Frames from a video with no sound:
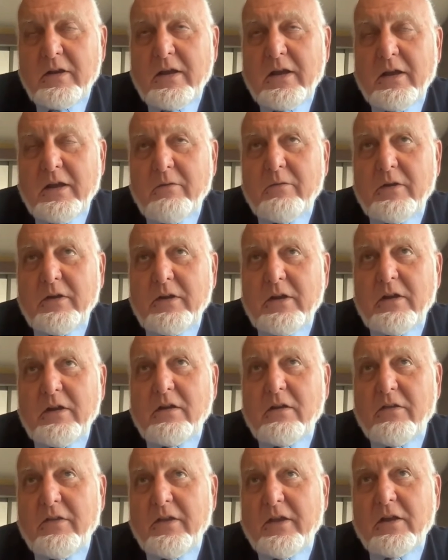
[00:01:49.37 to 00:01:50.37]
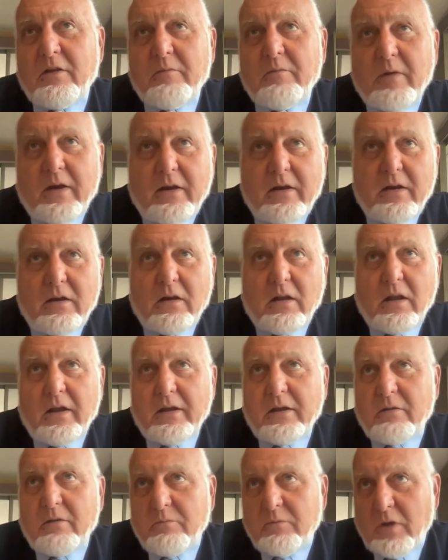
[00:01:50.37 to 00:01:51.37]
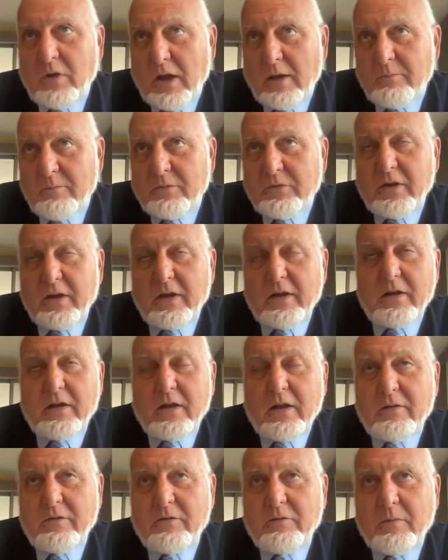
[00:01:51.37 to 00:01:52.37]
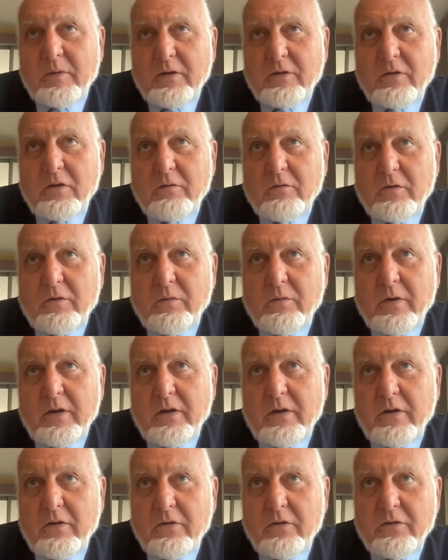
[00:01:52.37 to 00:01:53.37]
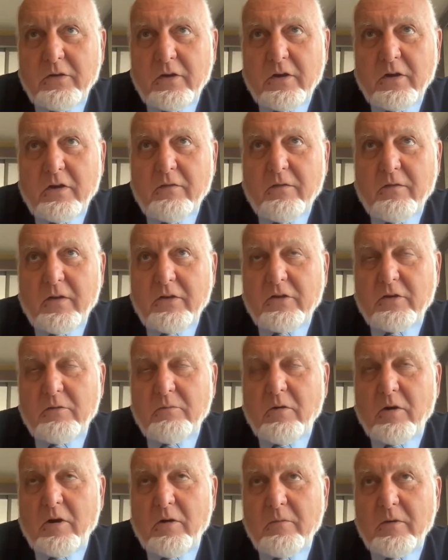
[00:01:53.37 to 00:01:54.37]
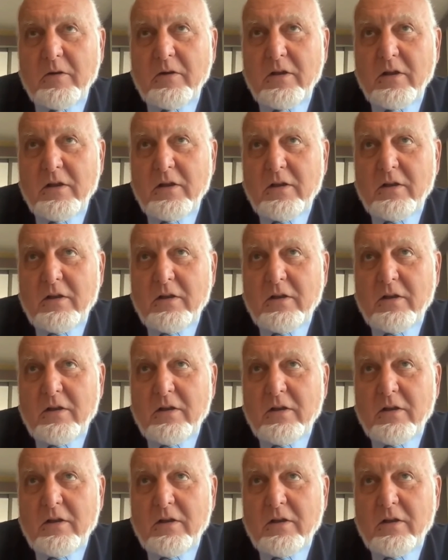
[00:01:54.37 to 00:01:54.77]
And we need to think about it. Like Tom said, I spent over 20 years in the Defense Department.